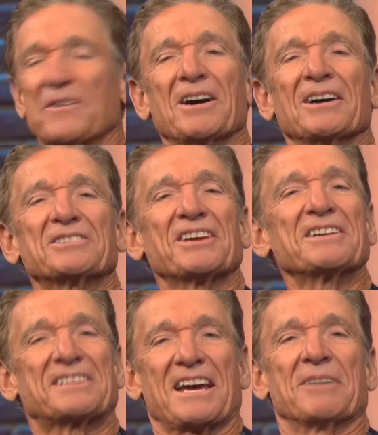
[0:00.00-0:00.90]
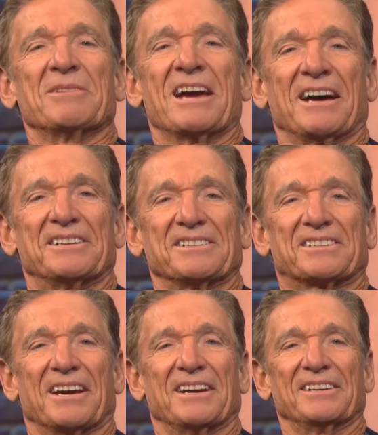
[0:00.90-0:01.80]
fiance Tammy had to
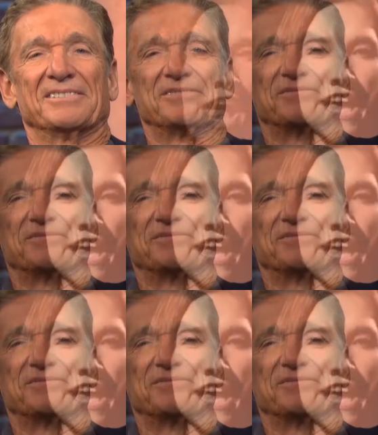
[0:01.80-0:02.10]
say.